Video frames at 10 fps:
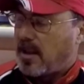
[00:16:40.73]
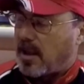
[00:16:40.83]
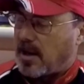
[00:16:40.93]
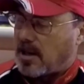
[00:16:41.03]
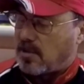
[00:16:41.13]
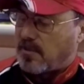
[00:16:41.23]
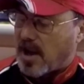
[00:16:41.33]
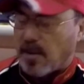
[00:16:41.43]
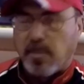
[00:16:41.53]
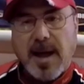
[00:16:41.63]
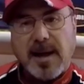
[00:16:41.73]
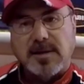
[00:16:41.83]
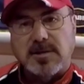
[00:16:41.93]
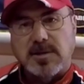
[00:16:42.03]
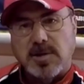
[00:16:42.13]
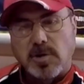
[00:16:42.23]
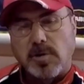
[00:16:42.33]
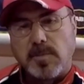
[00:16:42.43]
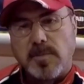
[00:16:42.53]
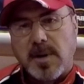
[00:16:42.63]
and then you've got a black
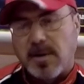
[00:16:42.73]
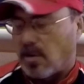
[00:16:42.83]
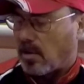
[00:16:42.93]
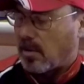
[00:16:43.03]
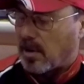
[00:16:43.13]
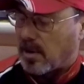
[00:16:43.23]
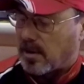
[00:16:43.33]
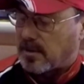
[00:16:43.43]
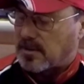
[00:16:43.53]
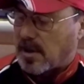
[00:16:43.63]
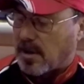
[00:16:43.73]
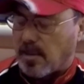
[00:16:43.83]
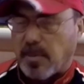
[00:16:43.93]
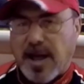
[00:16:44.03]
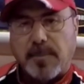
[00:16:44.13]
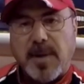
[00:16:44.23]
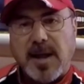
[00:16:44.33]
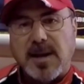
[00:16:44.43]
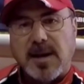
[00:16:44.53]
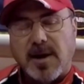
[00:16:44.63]
tube or a black
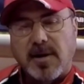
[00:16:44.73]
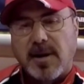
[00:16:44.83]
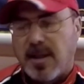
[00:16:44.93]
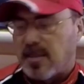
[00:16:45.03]
bait in there,